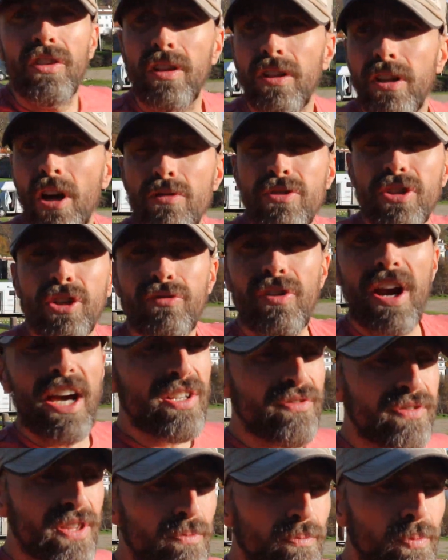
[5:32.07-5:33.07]
Loads of
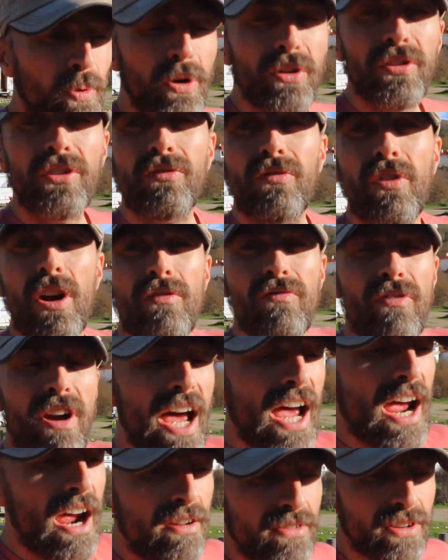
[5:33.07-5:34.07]
grass for the boys to run
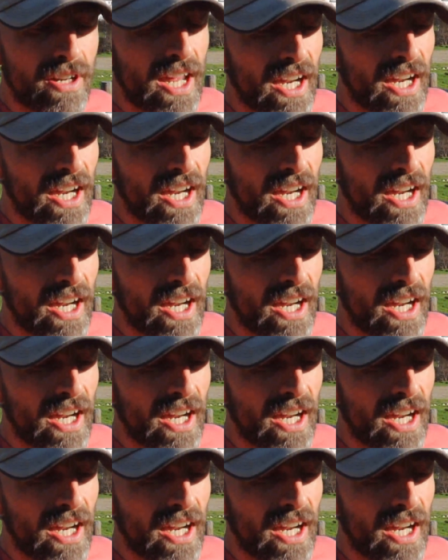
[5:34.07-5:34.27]
around and